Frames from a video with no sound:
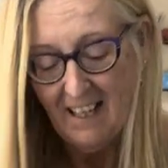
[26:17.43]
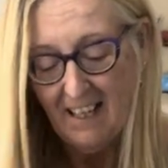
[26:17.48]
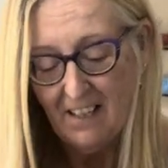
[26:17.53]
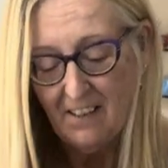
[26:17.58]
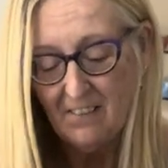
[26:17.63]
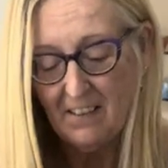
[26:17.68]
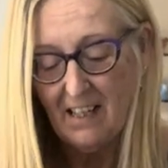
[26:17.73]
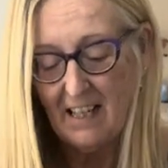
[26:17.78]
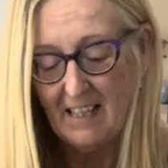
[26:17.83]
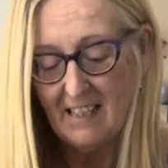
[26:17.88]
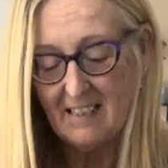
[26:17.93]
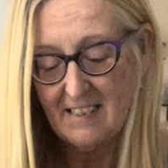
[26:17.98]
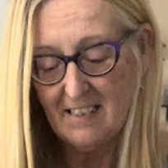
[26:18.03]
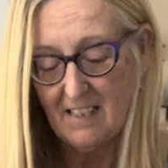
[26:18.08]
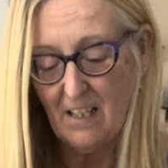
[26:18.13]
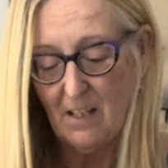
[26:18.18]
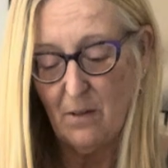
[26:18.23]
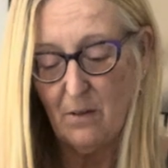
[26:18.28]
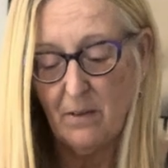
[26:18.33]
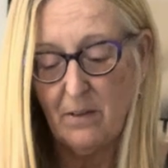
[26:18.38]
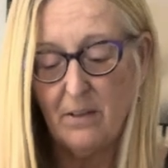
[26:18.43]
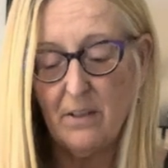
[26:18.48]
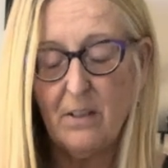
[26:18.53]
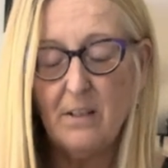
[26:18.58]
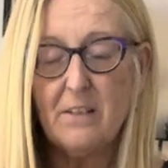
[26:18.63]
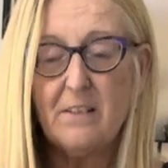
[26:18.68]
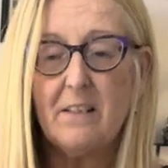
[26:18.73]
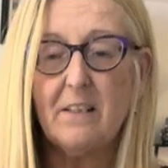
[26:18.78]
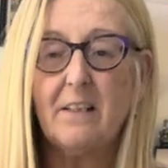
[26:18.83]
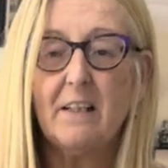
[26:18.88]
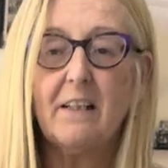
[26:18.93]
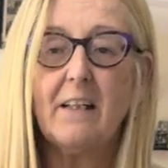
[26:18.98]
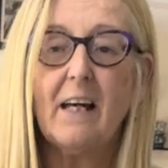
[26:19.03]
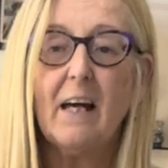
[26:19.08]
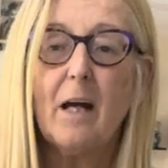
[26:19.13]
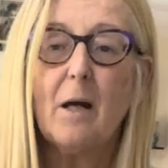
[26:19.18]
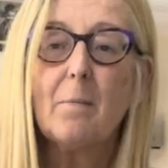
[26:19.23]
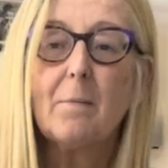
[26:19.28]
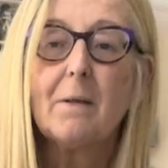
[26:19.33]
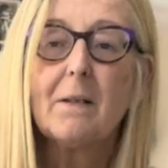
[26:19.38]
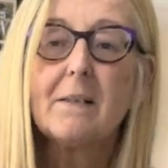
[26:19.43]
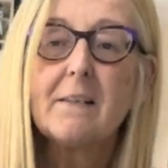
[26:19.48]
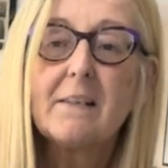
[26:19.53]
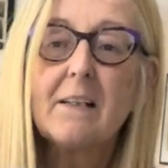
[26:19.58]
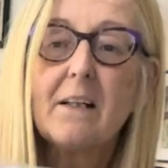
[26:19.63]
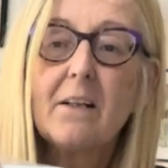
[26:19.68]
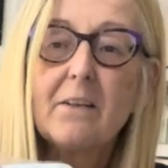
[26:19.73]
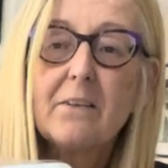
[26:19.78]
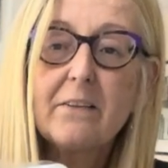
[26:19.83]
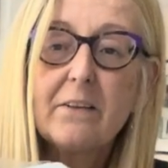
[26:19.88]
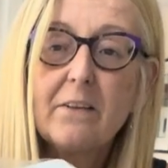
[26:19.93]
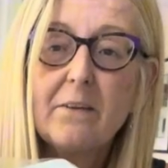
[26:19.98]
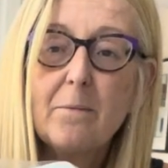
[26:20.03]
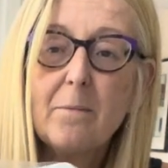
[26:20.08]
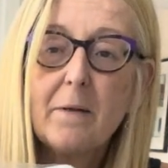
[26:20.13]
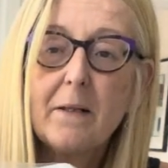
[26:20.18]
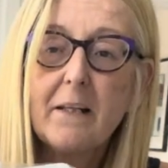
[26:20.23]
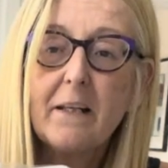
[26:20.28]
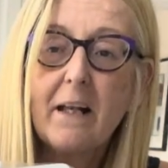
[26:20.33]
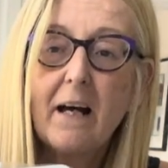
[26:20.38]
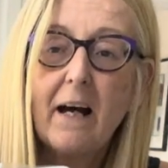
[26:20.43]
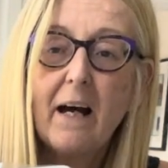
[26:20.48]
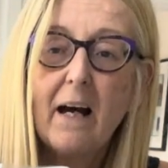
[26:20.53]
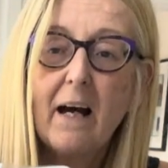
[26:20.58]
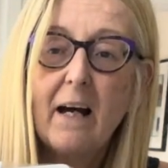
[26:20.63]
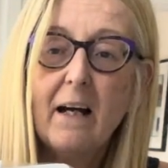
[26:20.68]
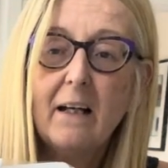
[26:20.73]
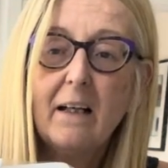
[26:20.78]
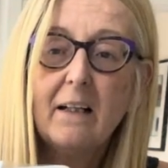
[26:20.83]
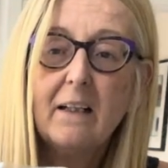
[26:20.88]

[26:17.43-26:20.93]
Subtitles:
Right, so those are the cables. Those are them in there.